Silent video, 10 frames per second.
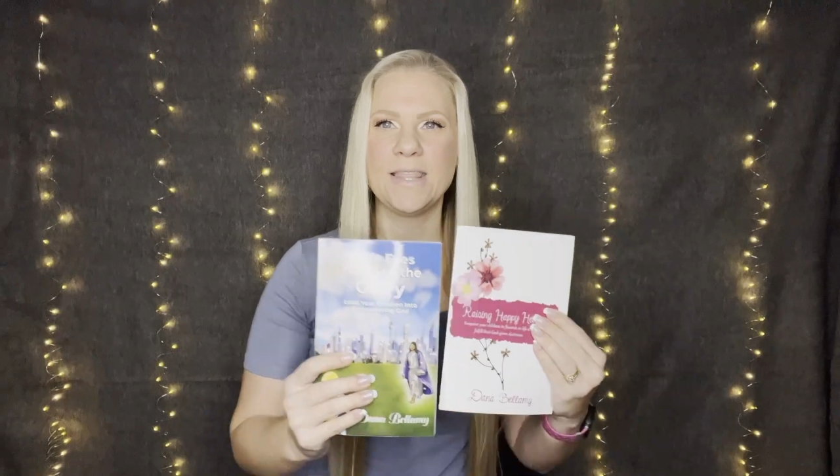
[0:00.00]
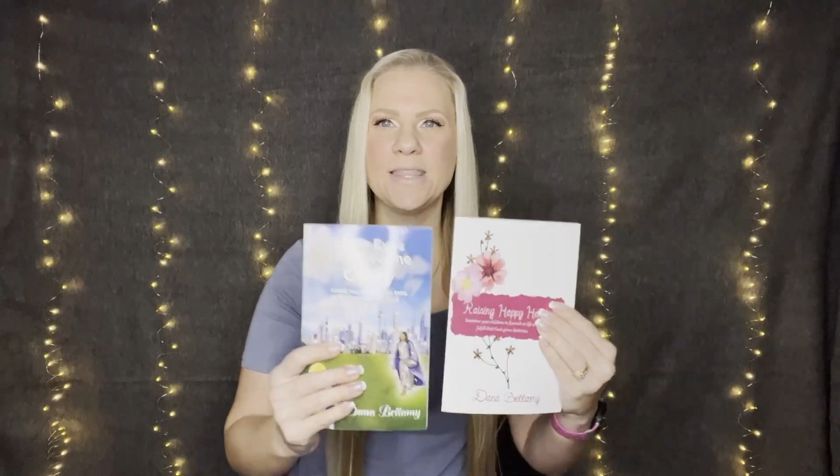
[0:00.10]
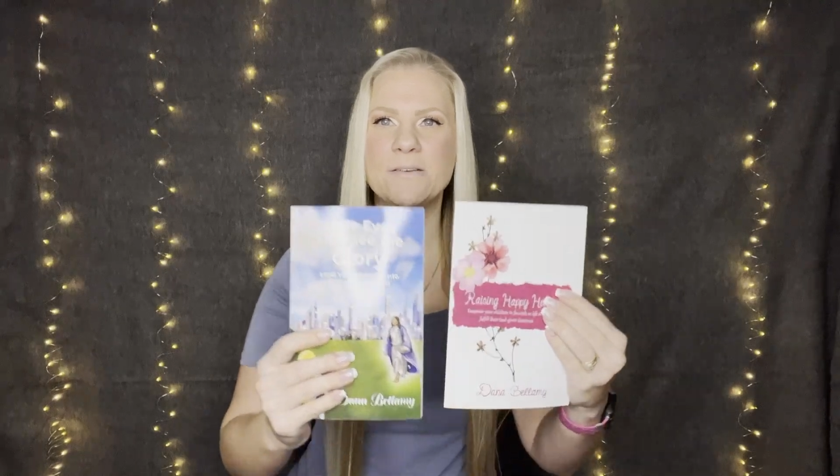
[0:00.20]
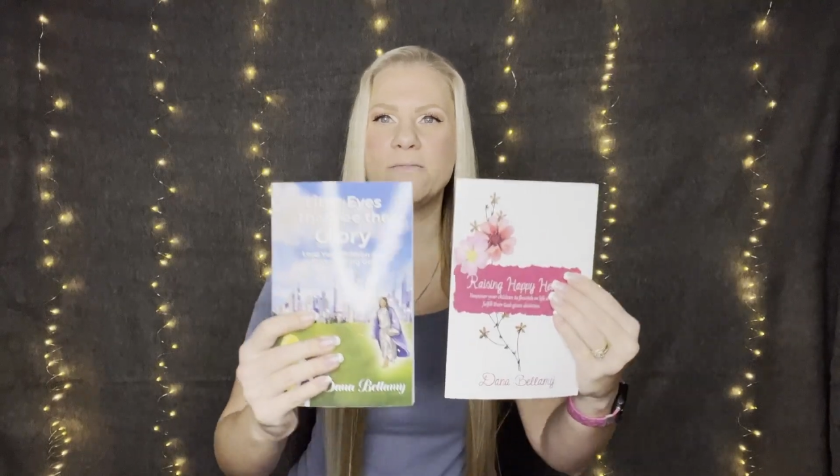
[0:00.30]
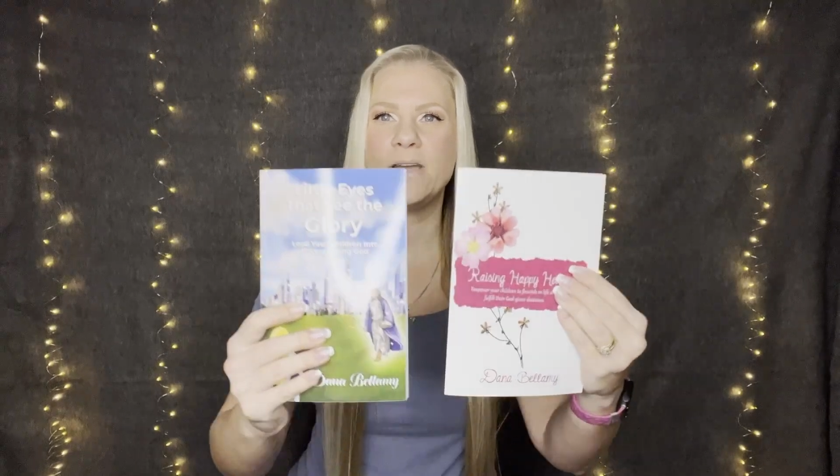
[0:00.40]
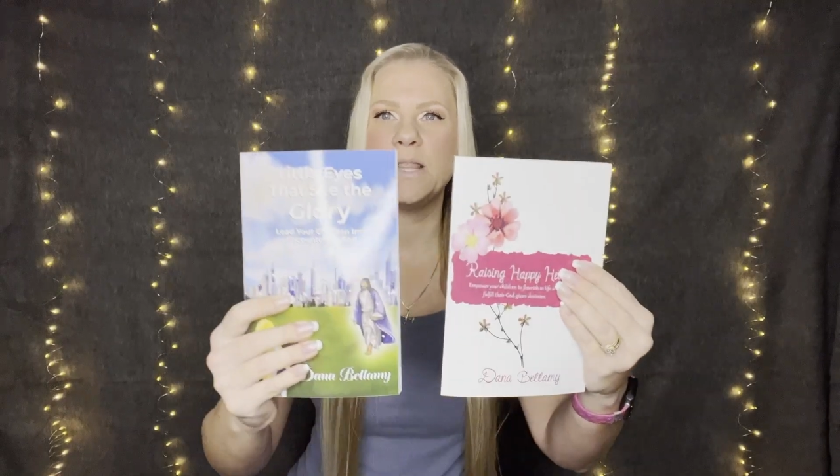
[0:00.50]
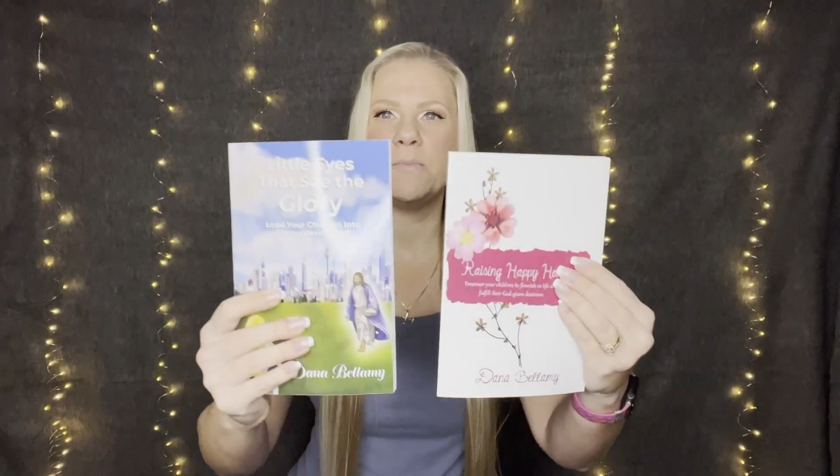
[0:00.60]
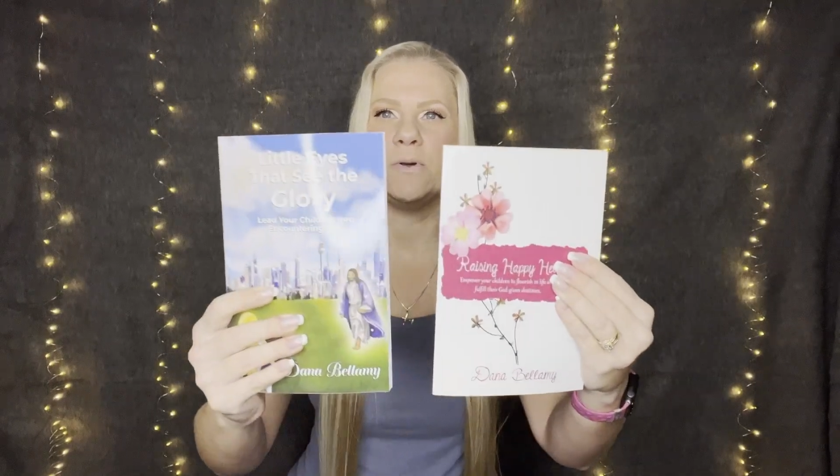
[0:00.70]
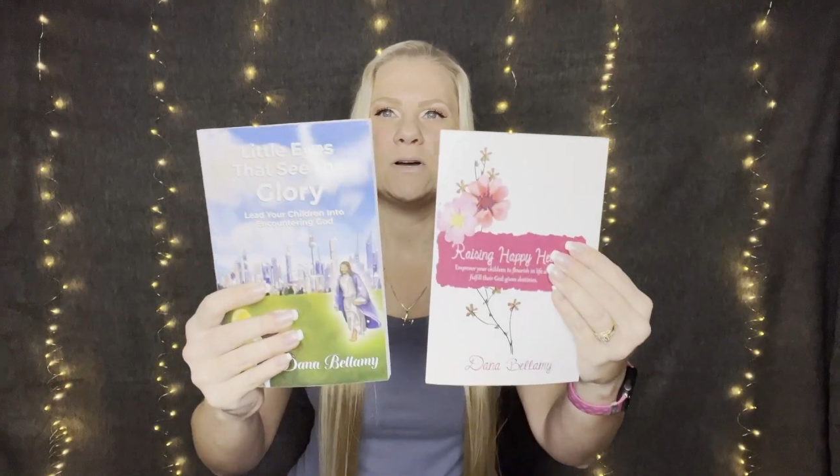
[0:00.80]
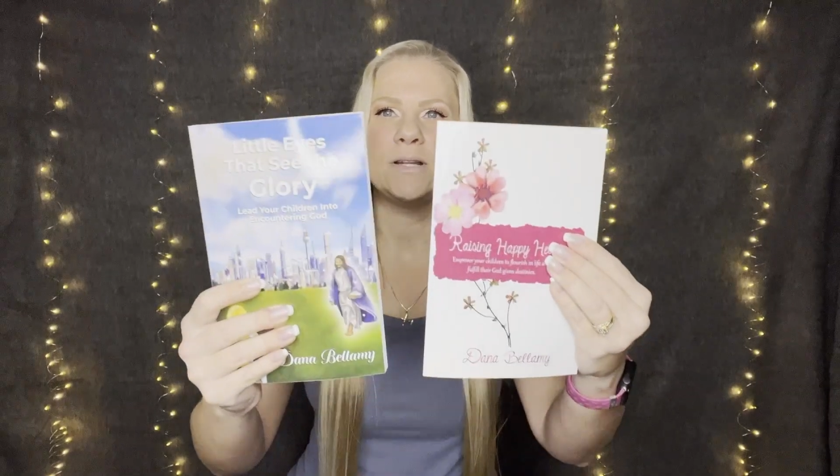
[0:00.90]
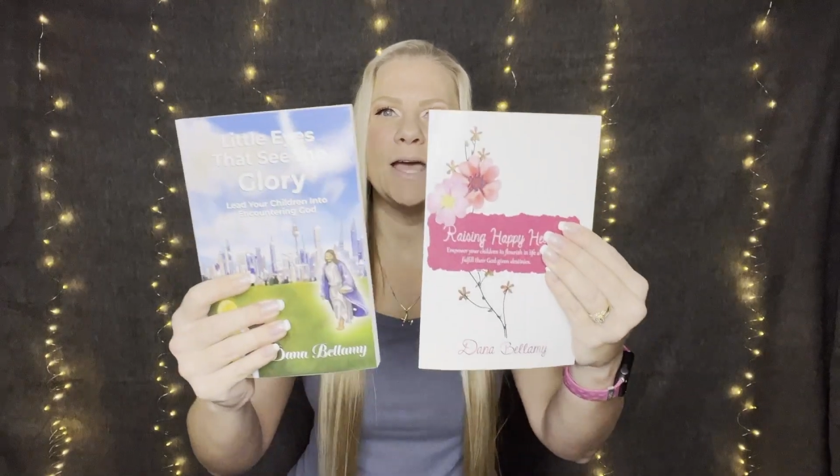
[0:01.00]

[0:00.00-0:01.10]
They're available on